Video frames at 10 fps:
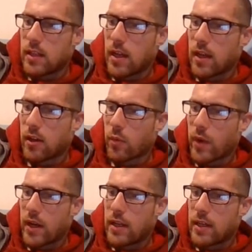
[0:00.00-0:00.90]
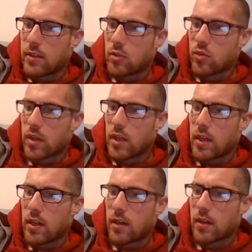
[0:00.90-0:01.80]
Tangeranian
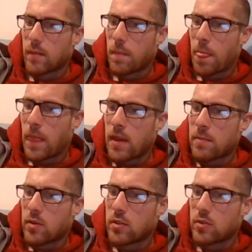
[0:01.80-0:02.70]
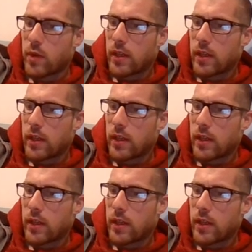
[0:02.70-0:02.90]
tree. Moses